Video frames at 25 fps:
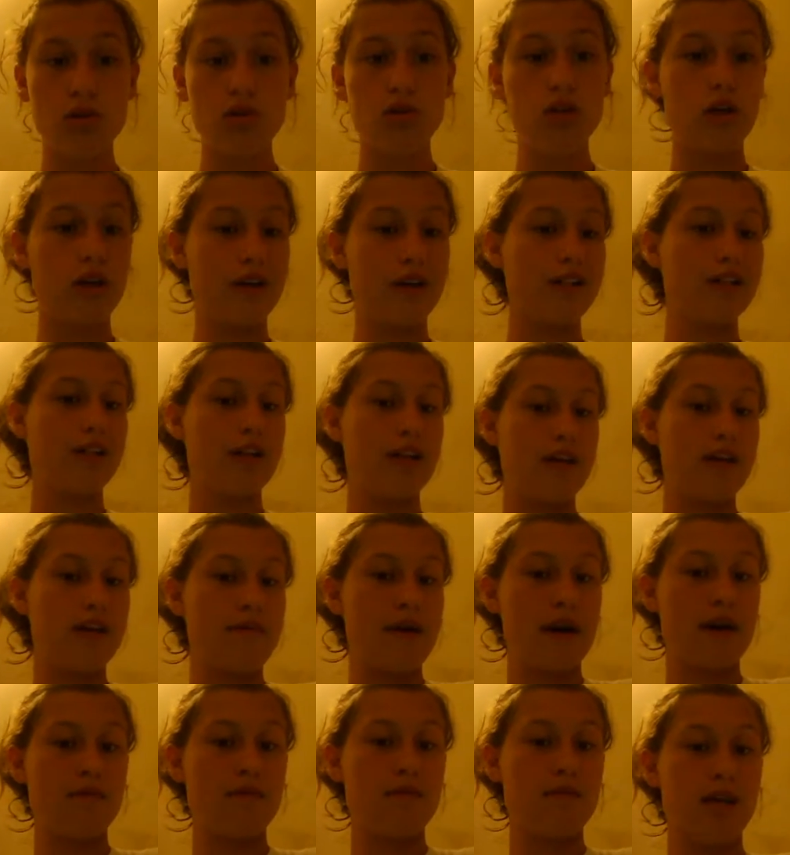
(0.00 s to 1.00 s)
Look at the
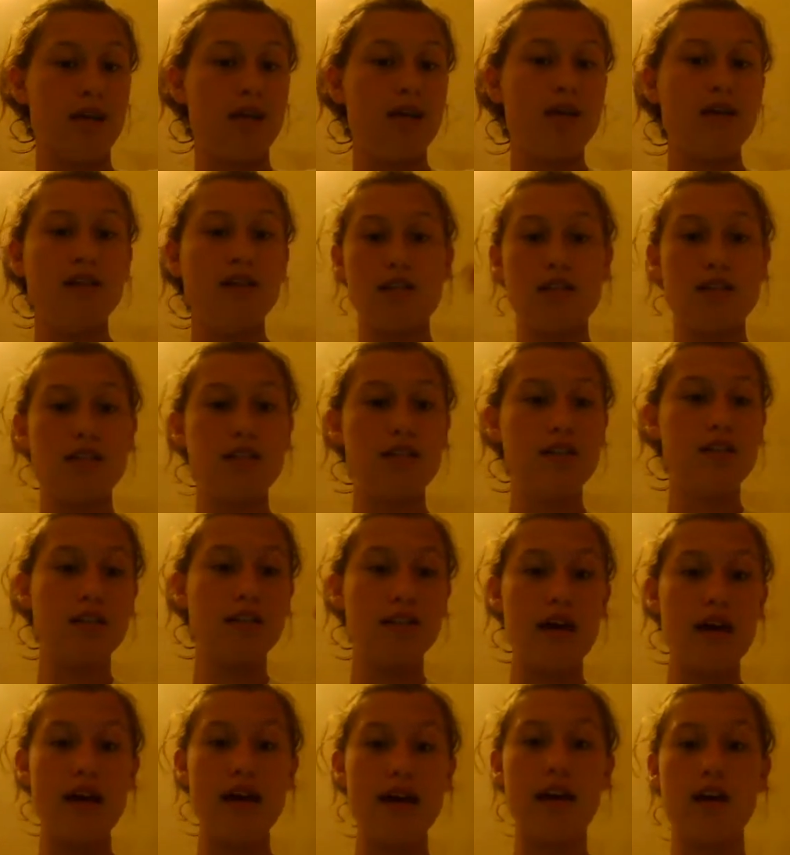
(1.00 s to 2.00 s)
back of me. Does this look
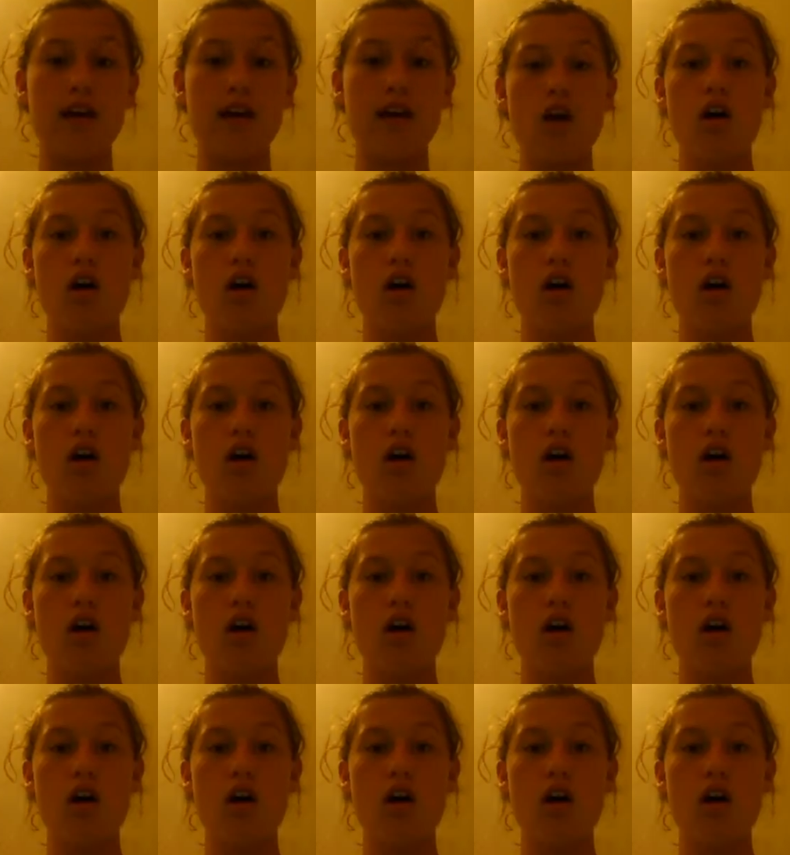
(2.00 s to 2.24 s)
like